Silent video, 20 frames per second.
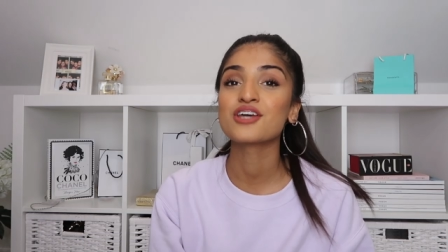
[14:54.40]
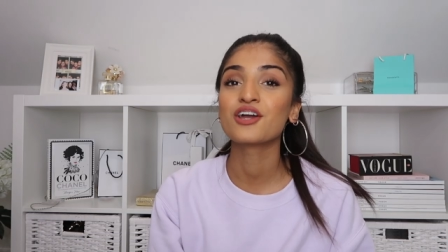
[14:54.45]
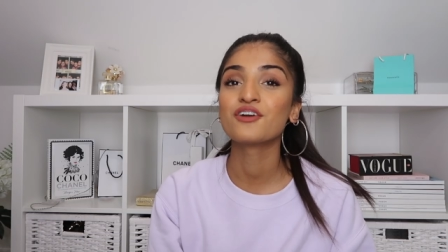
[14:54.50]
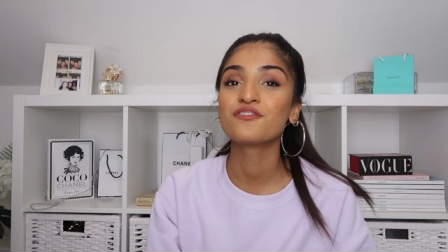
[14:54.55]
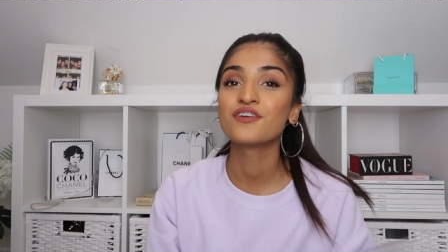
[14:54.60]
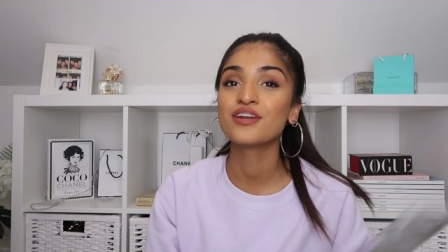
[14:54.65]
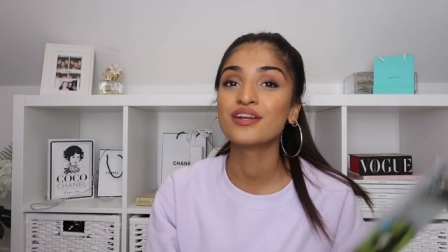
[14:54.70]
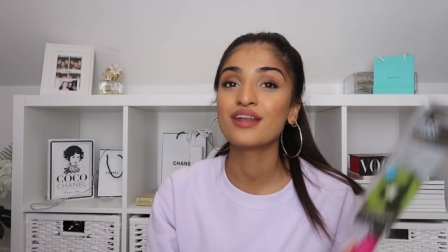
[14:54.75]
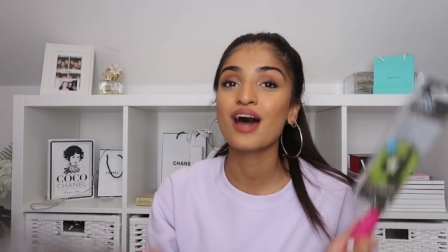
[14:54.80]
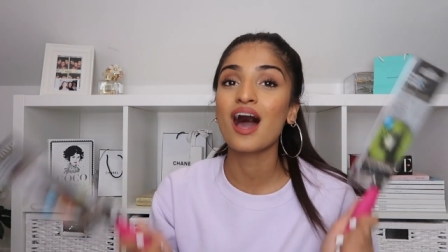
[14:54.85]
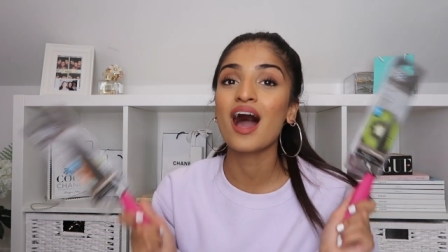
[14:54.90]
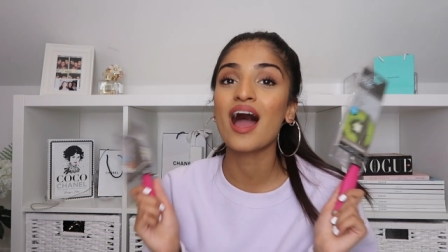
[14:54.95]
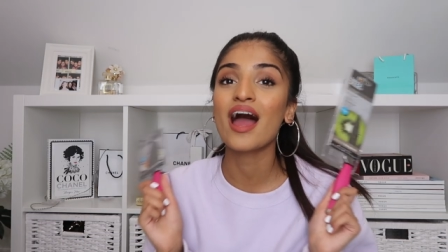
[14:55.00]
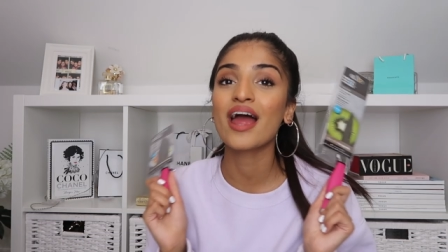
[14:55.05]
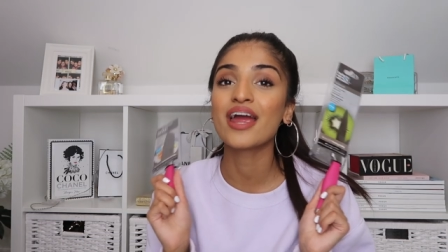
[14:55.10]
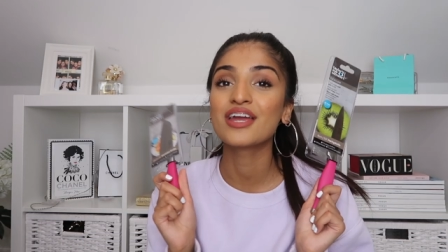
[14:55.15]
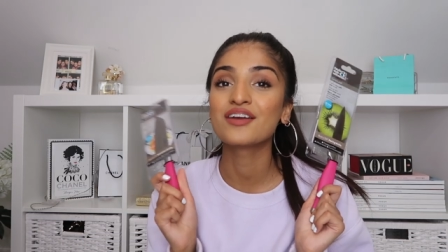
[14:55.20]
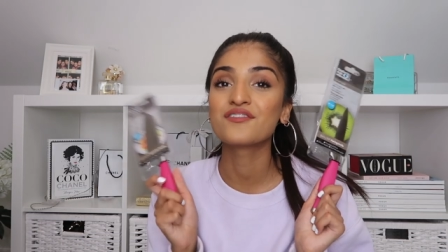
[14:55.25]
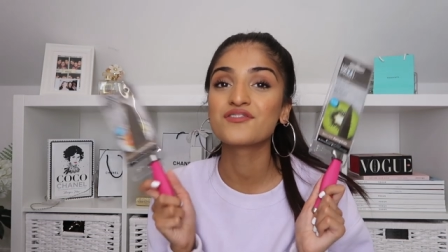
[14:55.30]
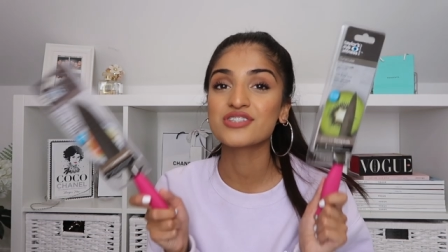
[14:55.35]
so for
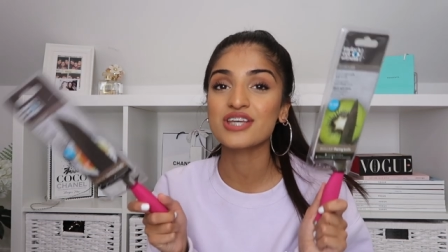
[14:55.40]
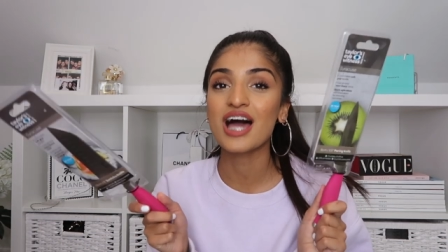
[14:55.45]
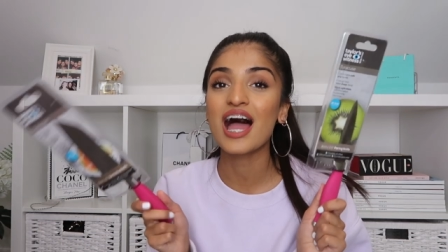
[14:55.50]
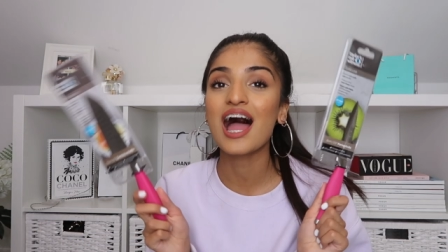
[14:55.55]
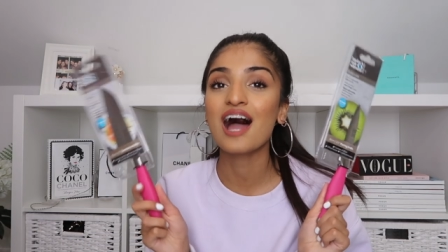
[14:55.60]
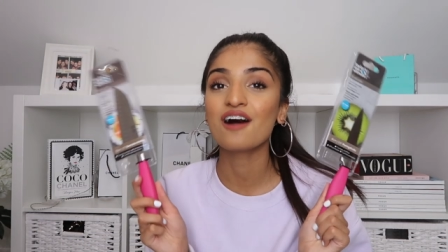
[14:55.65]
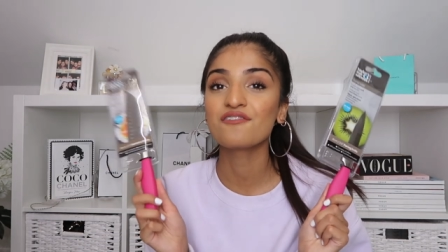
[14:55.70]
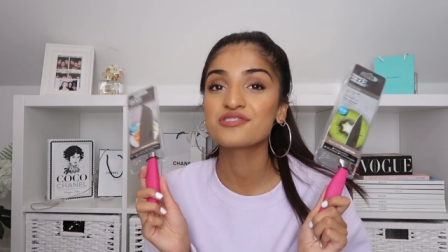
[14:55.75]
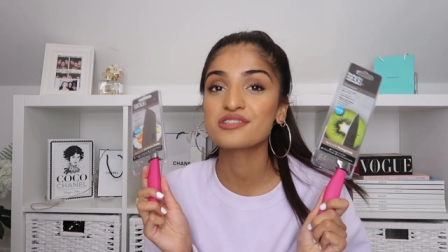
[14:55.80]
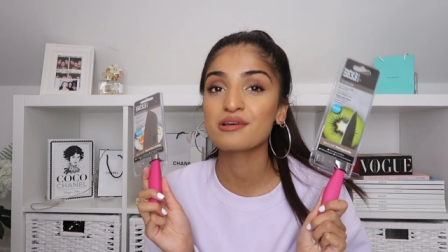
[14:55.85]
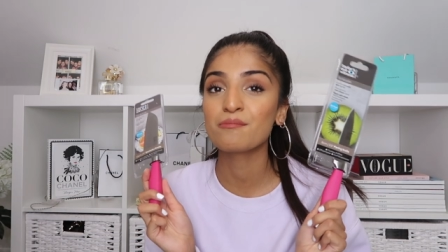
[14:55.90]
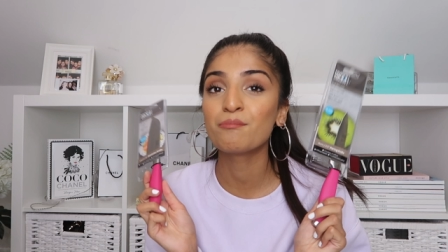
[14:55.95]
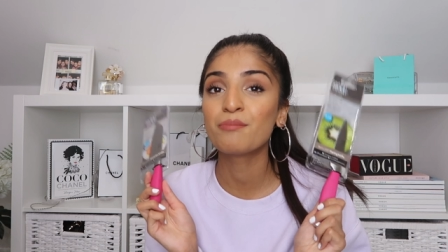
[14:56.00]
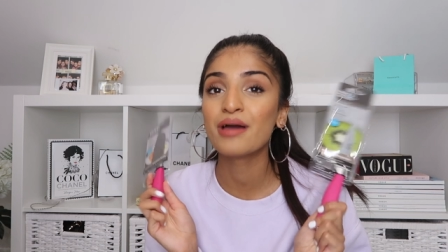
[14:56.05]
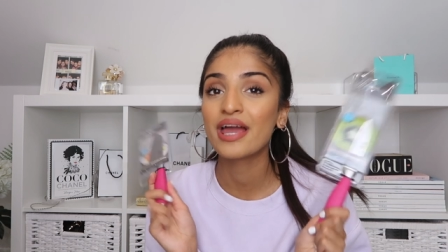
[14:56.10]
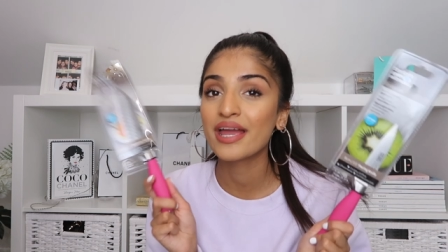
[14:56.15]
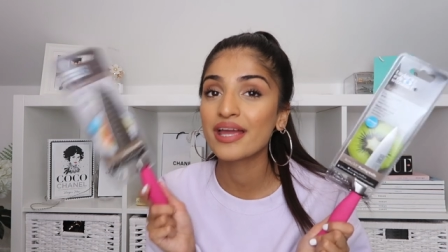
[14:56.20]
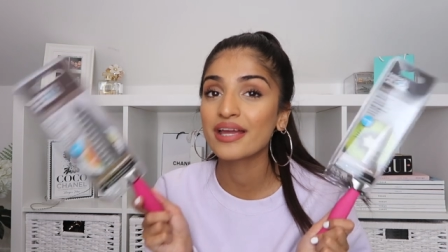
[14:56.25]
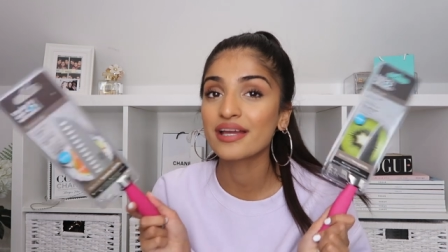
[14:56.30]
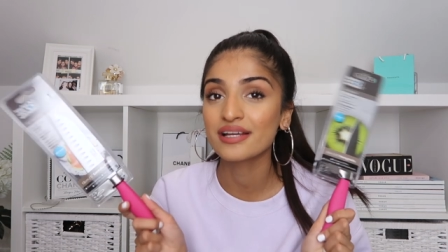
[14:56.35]
knives, I have some
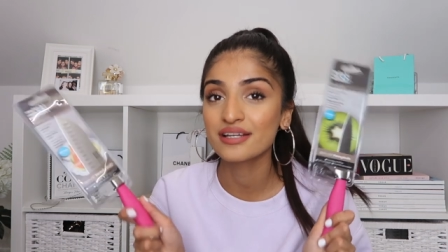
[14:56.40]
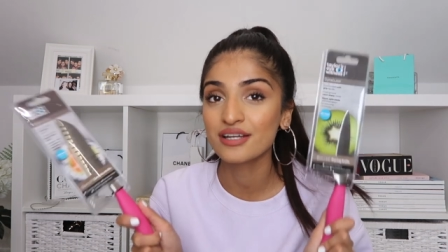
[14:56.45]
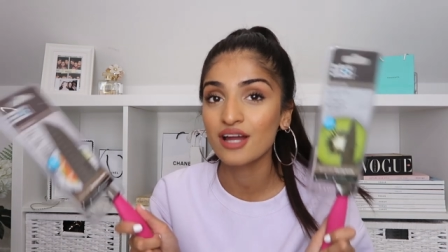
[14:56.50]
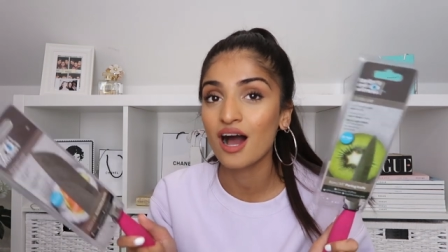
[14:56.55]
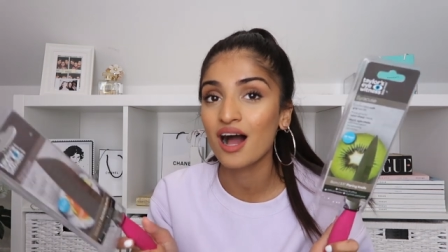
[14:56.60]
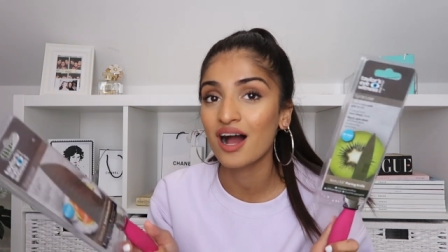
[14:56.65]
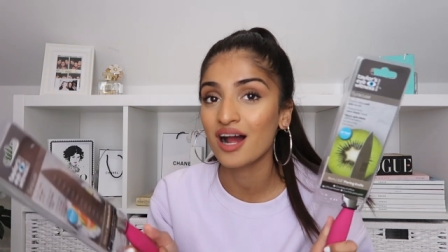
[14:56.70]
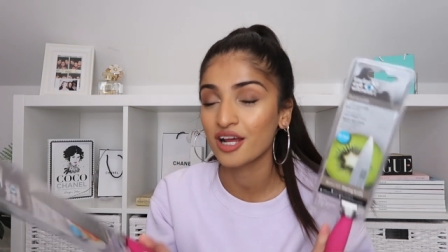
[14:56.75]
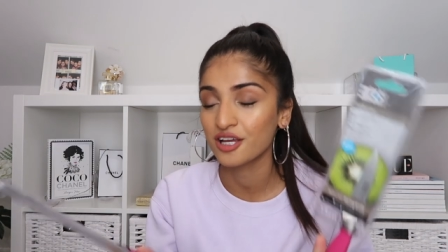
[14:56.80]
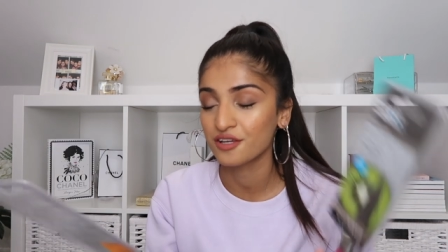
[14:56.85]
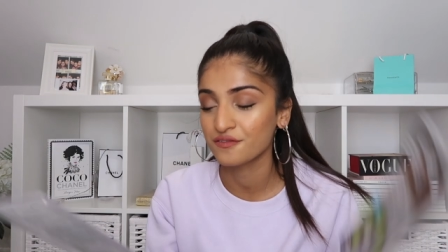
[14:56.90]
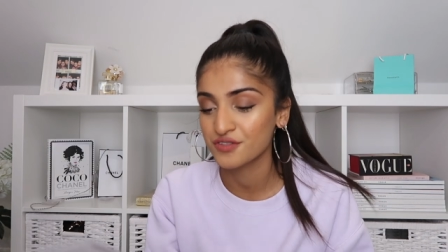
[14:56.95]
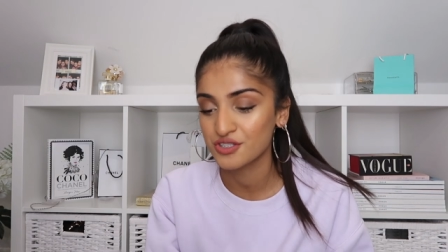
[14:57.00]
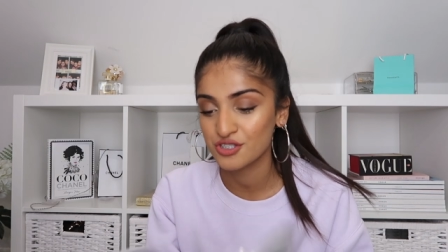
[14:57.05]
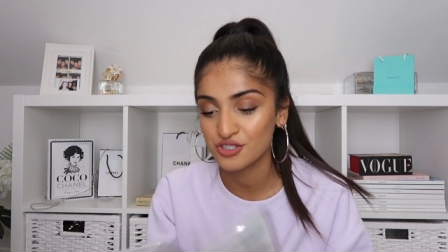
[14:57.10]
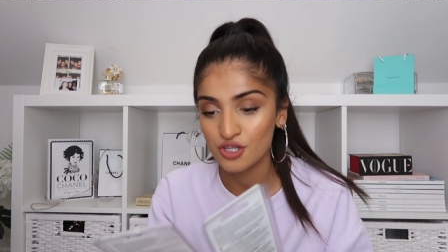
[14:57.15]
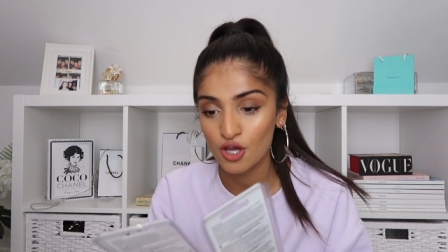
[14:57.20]
pink knives.